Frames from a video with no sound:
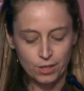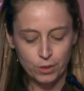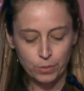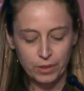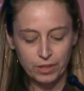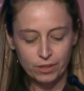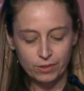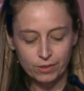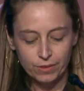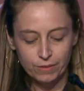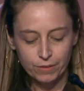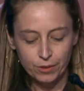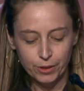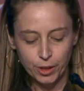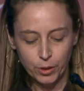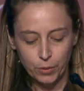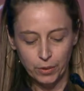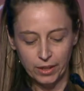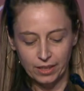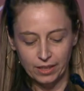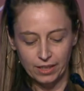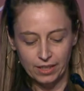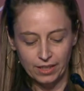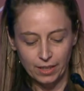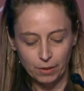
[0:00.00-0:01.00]
So we learned very
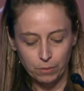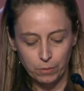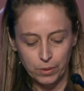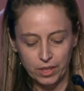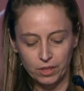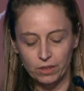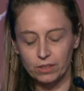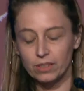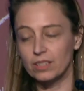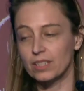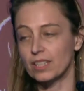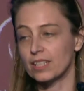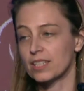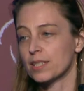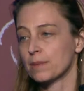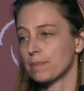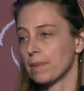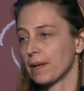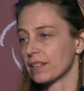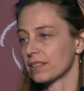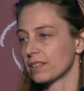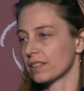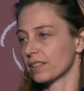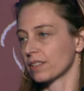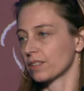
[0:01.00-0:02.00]
quickly that we couldn't
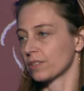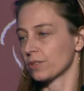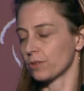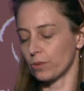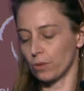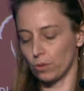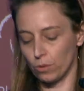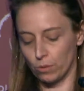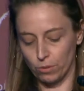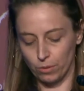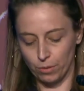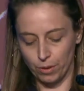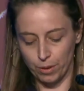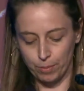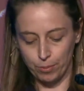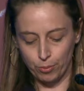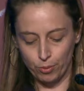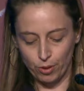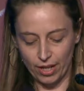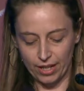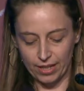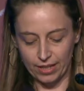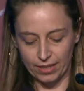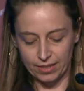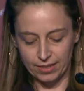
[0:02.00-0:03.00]
expect to control the
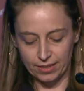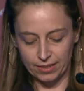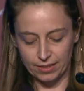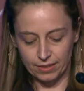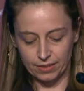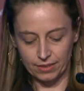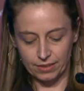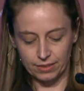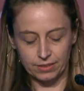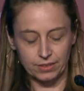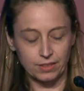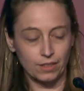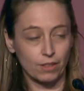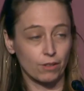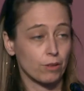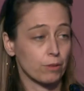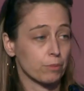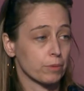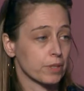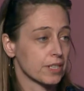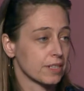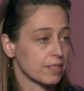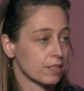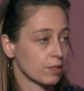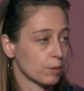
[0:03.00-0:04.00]
price, or the
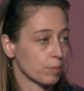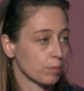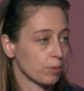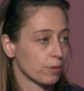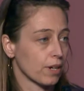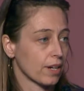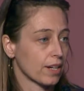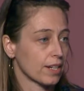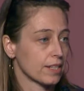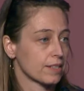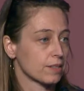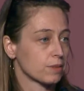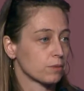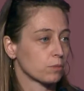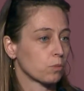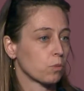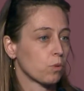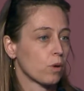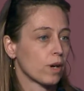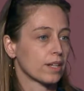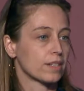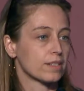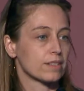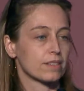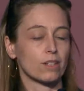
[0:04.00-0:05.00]
retail price,
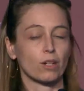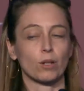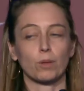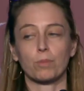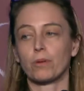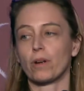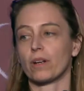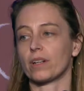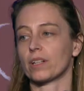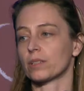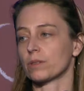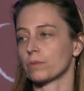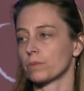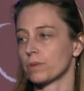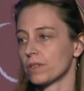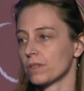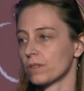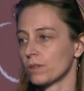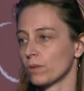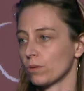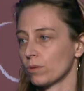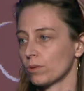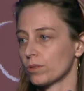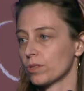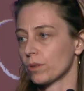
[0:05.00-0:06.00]
once our product was
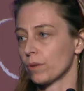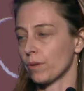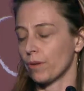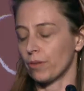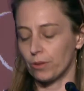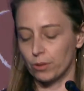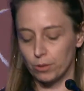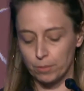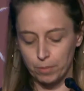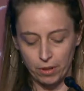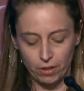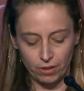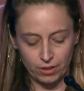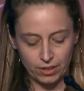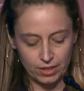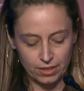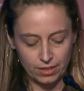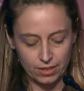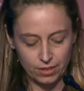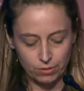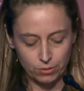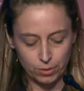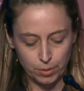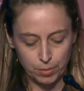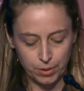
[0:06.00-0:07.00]
sold to a third-party
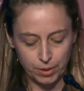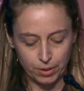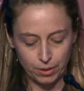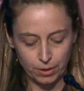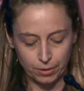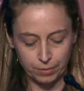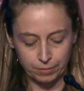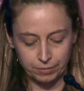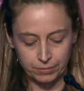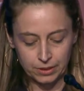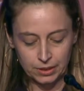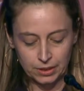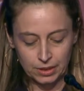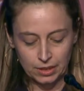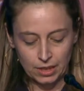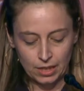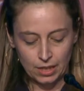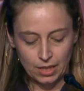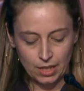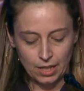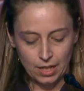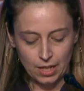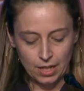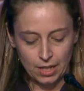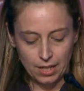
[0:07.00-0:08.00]
distributor.
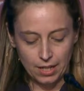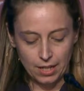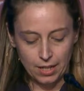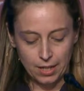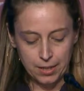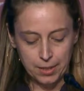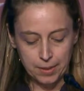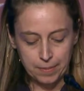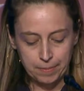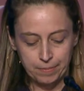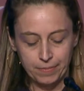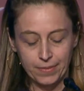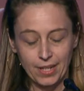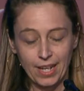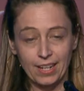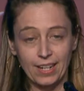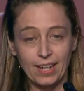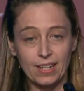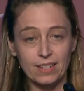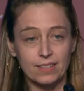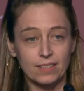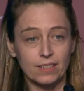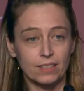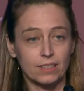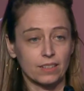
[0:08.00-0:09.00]
And
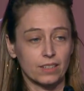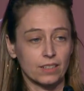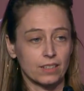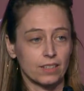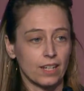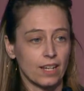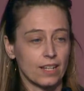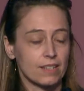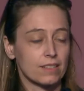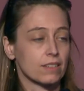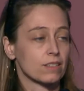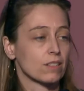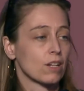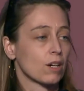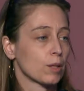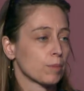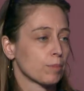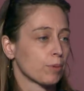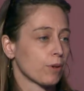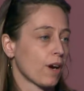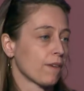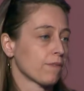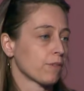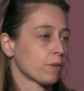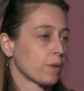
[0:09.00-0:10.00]
as a
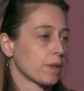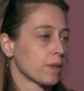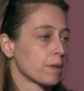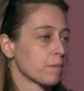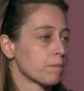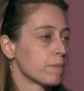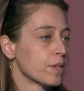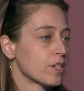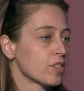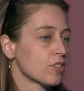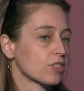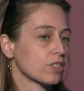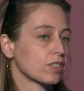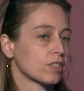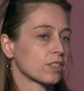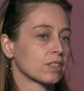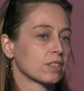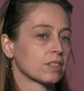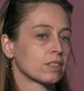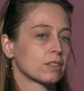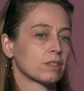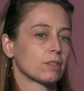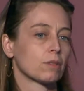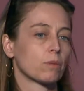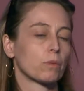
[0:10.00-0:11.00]
nonprofit with a
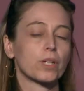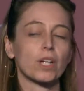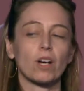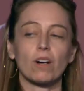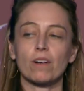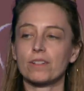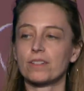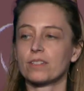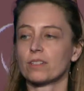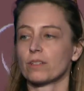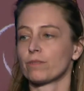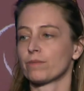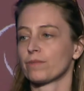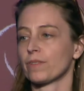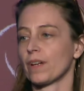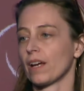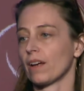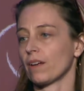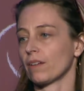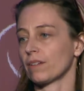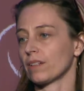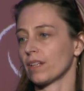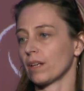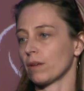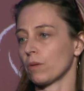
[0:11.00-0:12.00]
mission, we also
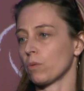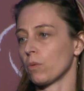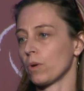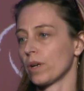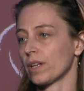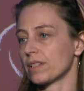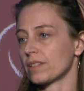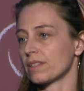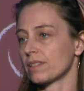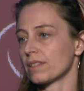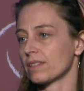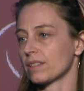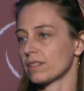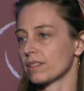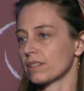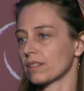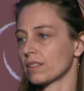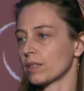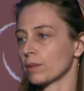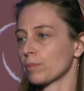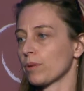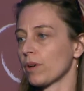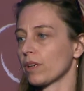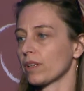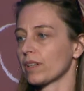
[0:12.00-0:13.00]
found that once
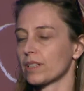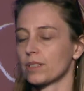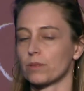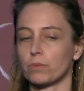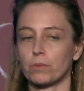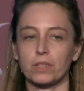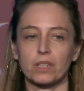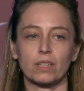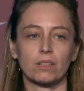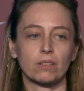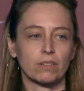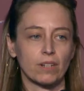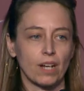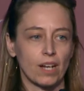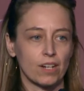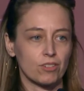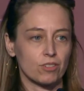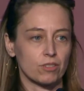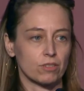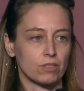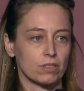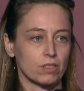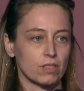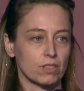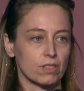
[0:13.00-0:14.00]
the products went
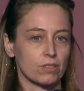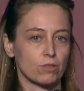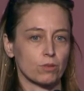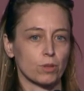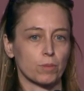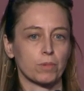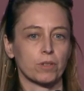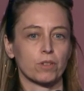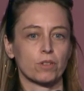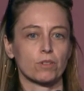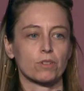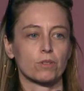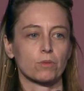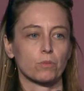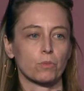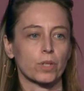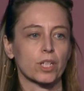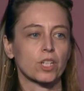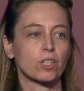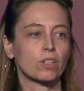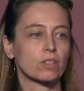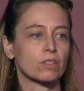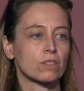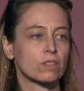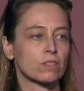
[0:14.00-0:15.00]
international distributors, we
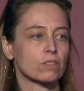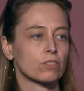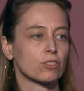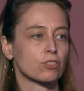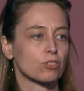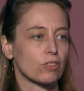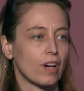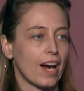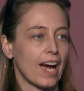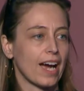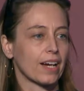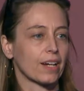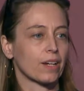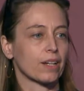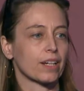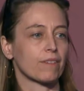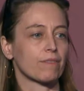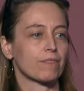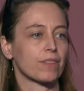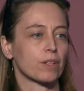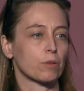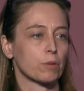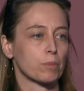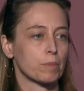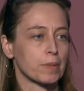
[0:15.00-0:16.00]
couldn't track
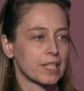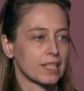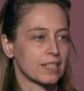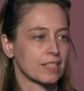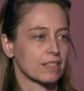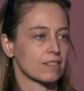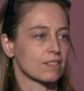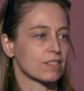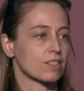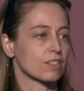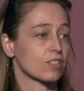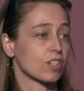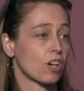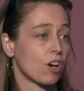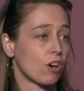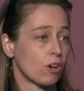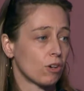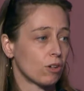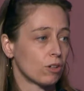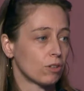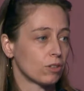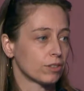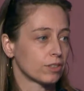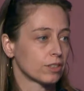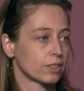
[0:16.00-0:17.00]
if they were being
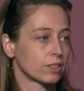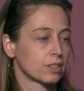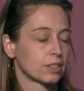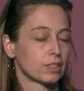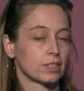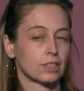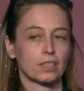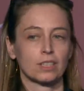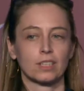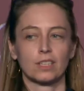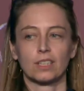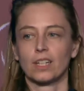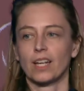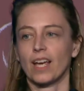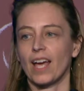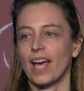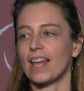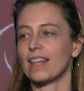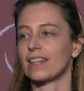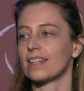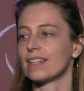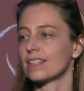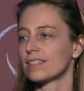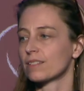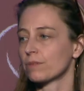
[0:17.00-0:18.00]
installed.
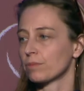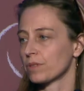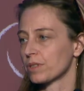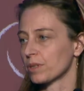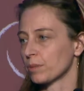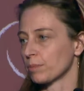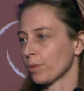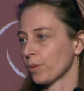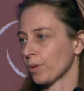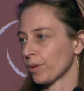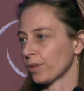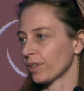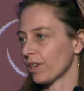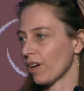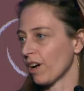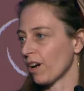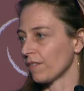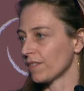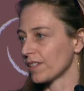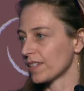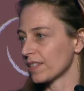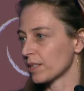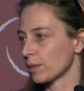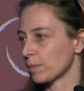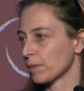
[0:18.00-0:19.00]
And this was important,
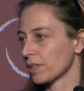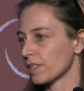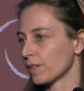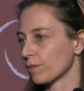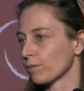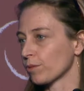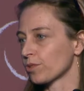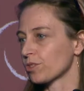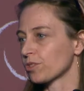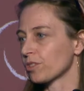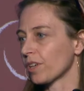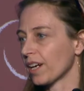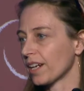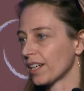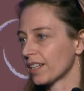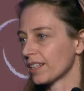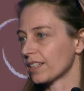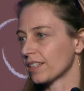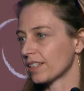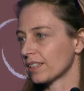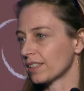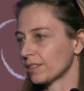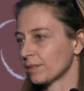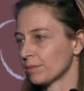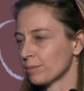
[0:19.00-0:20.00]
obviously, because if we're trying
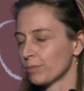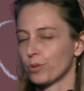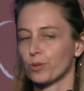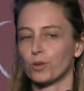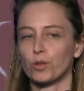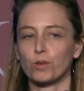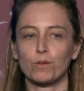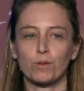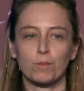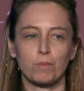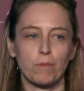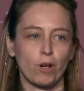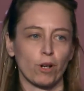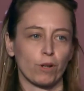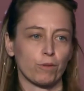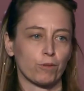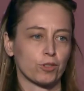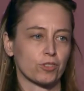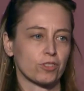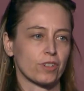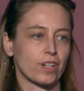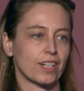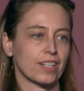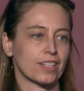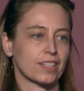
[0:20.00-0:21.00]
to prove a model, if we're
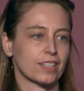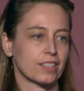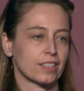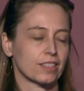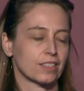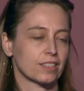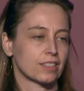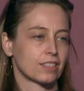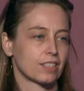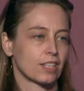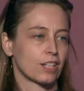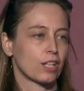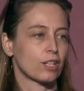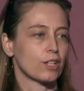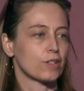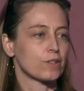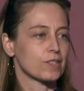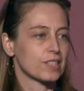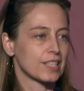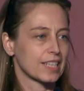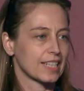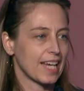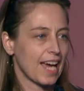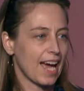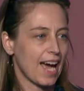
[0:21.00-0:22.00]
trying to
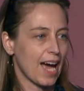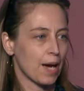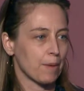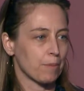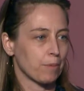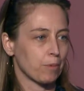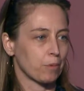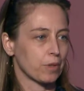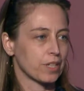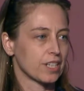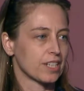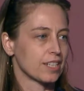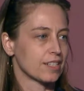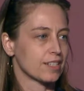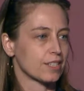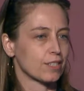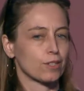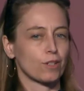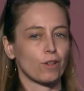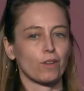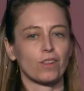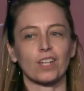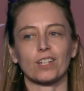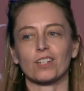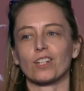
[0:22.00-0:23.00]
close a gap, we need to
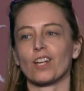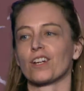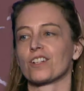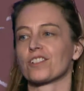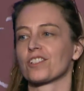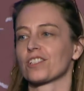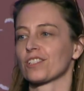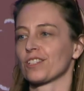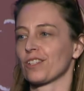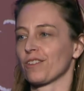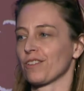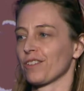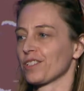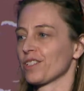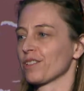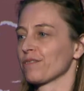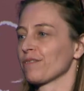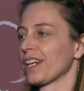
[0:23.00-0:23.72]
know that not just are the